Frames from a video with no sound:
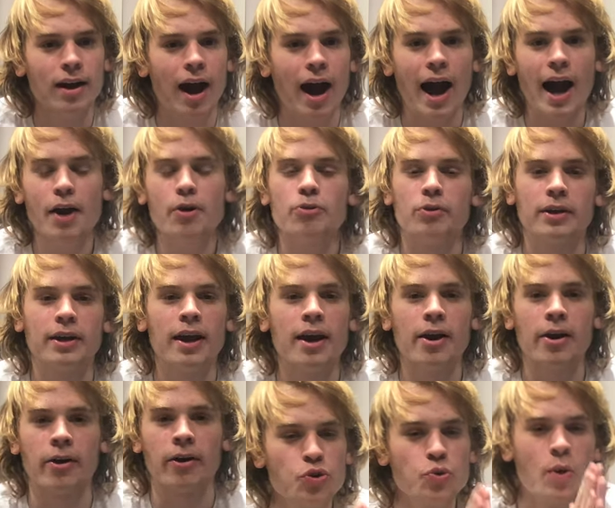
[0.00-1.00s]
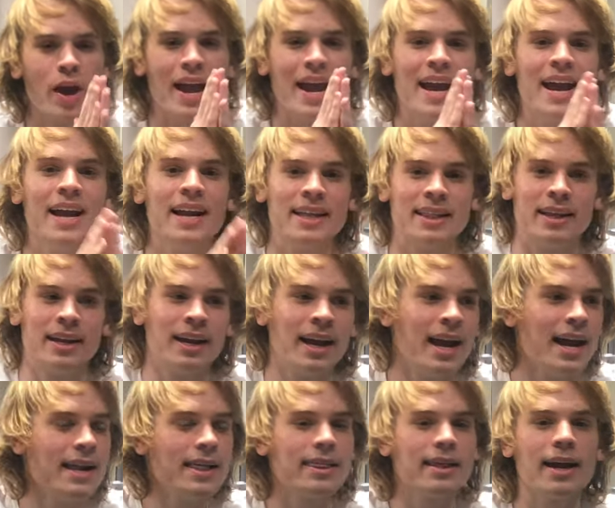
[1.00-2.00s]
I don't care. Do anything.
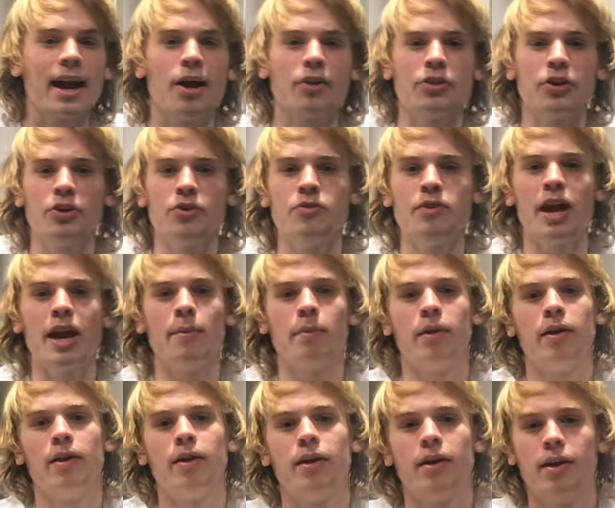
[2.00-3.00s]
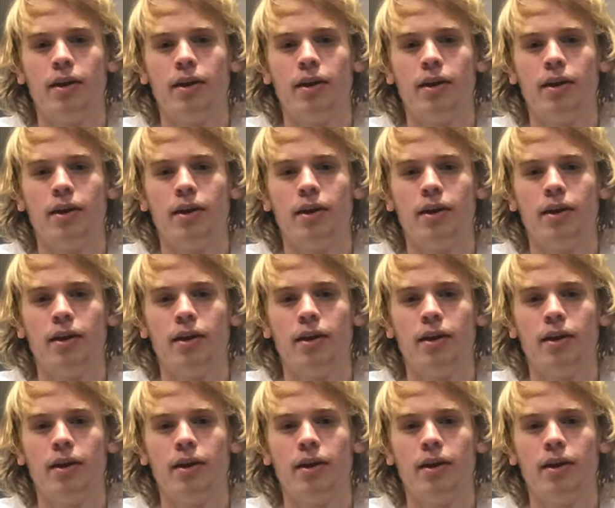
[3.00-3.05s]
Anything out there, you name it.